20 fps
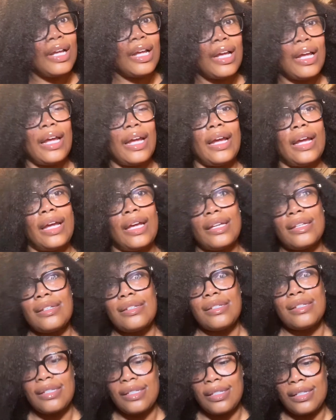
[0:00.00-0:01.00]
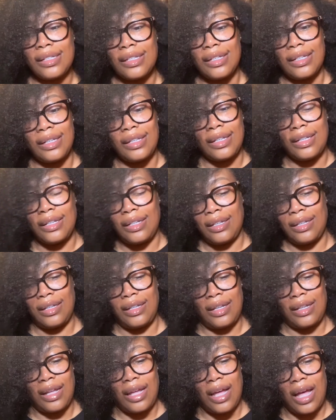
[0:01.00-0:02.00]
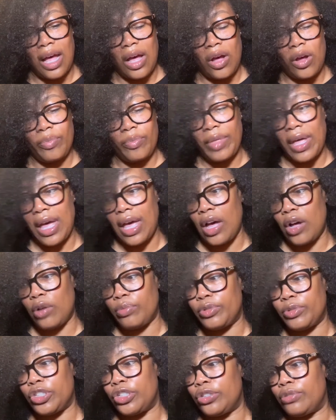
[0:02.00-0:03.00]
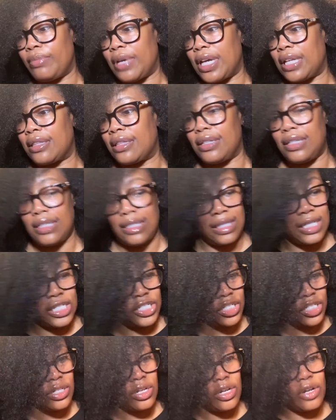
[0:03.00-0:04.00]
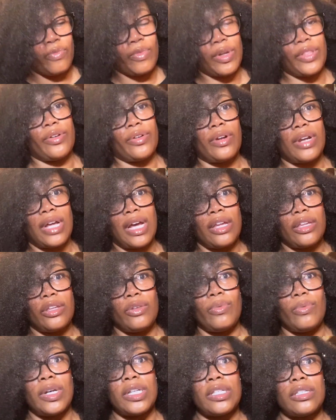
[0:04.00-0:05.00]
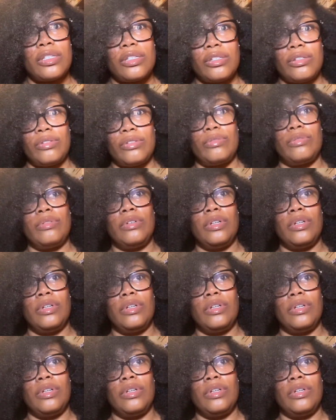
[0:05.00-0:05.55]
and I hope that helped you make the decision on whether or not you want to